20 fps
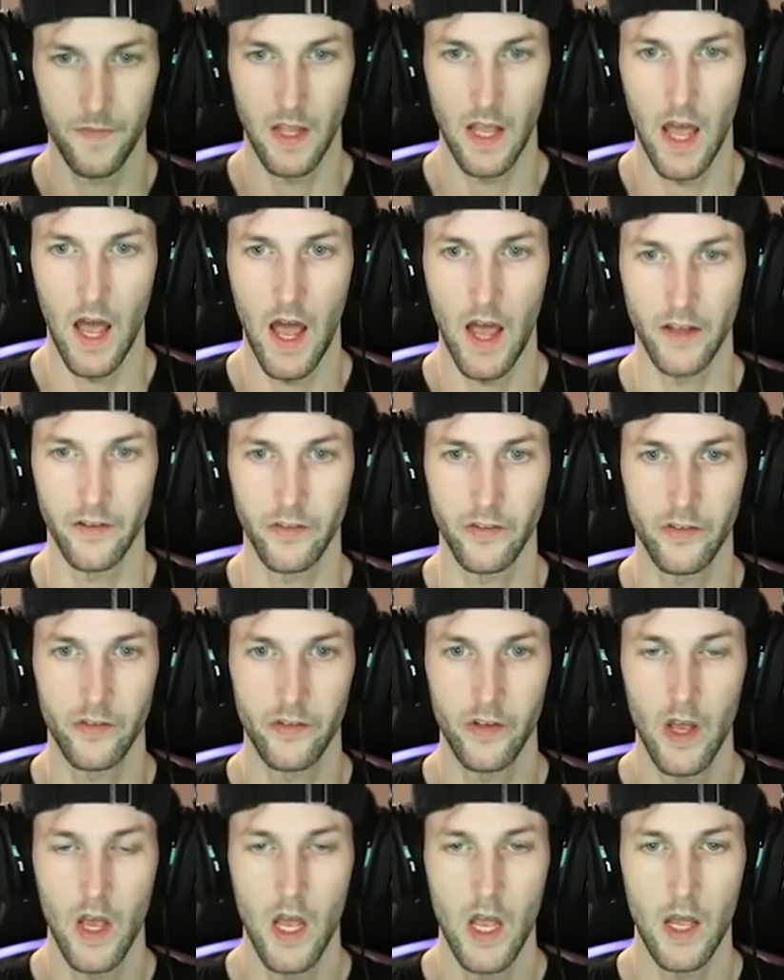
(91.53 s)

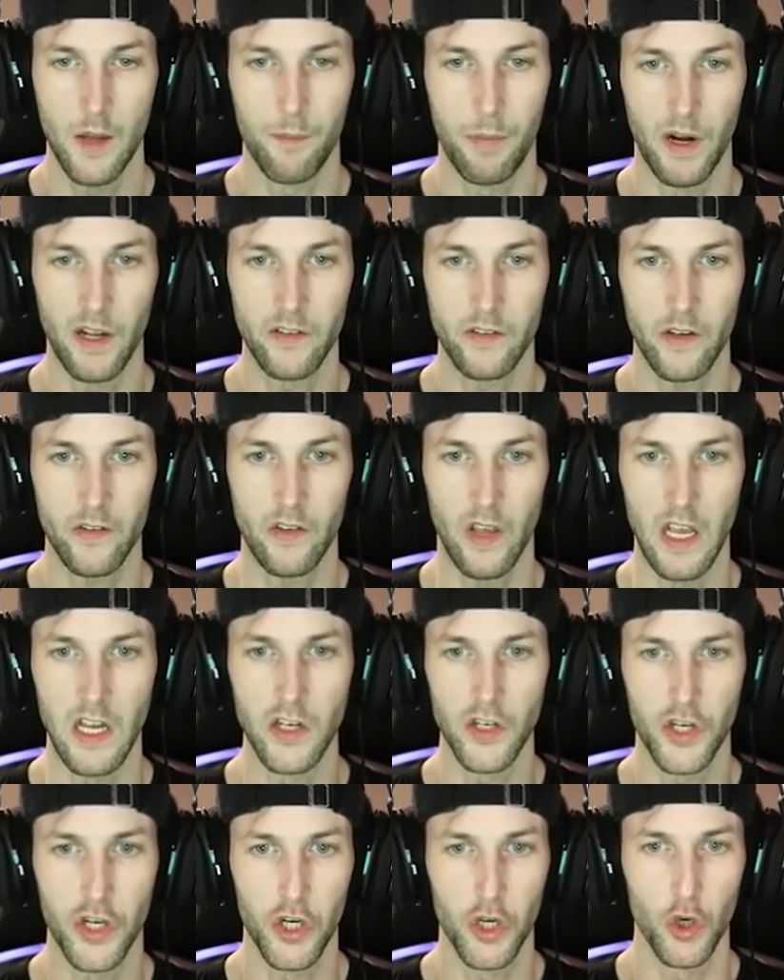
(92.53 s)
Yes. It brings us
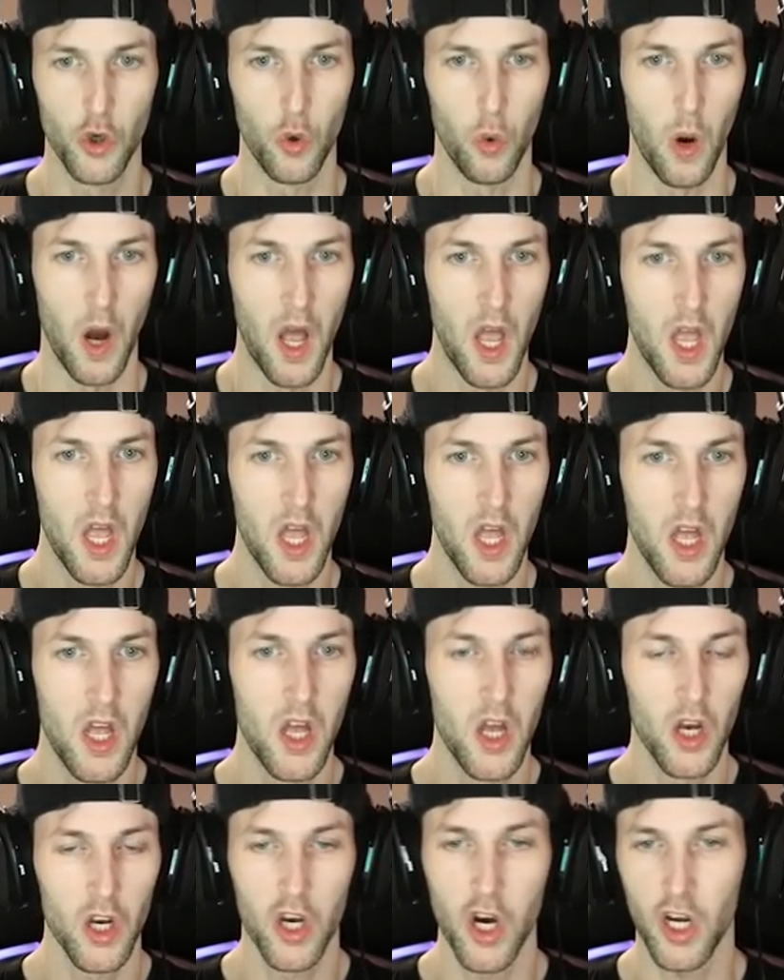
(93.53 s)
into
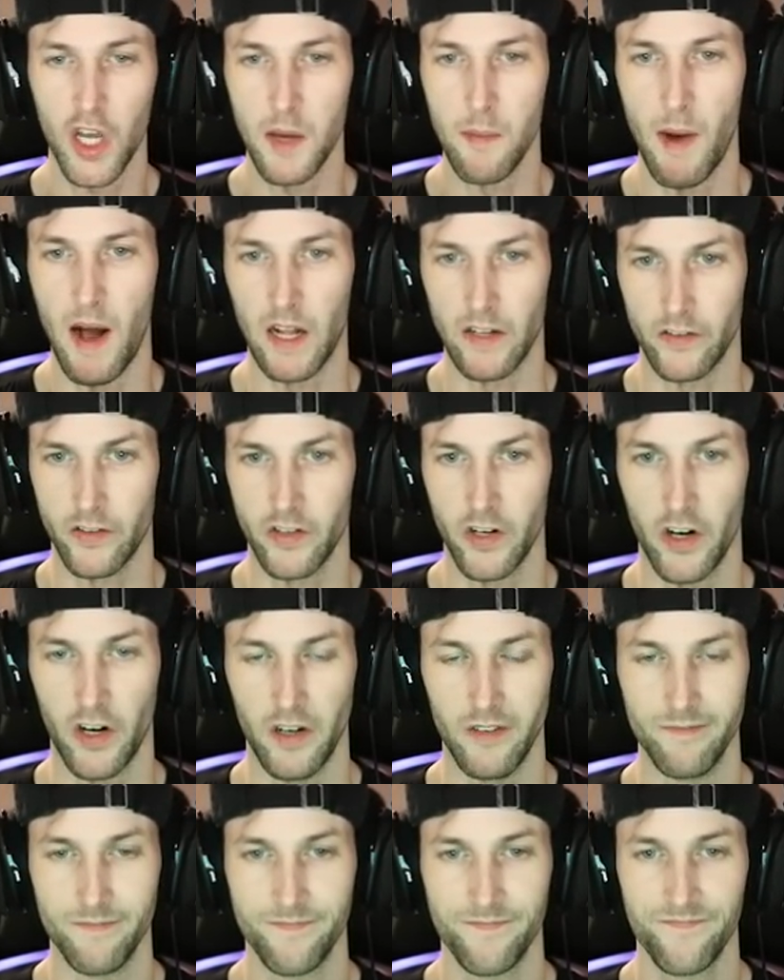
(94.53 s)
Cookie
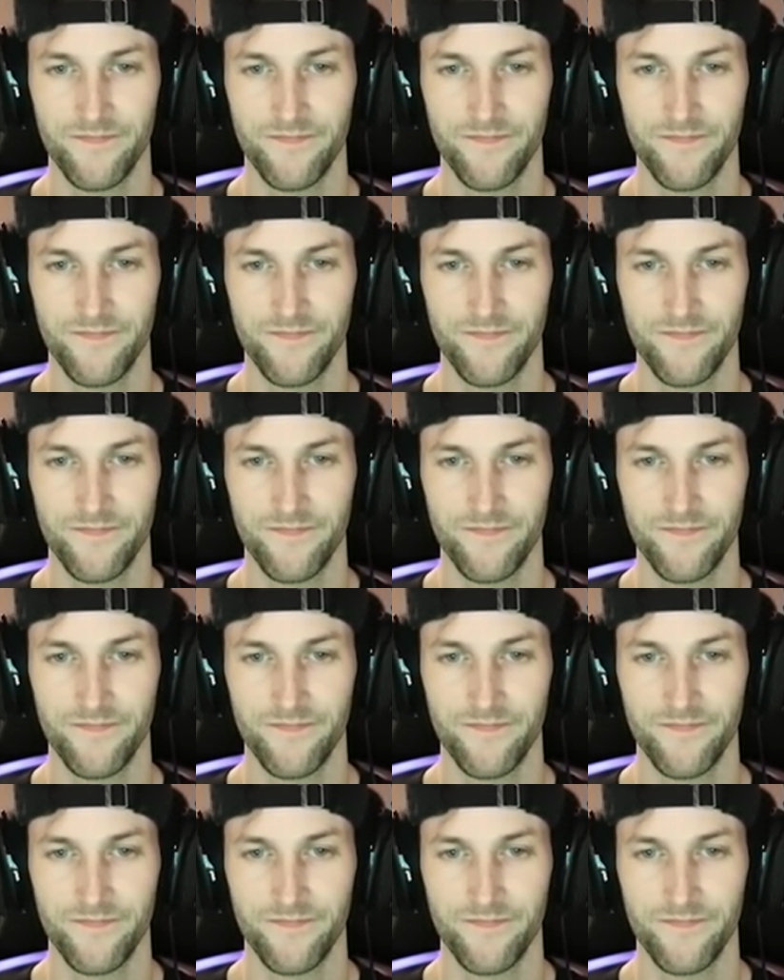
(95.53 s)
Monster.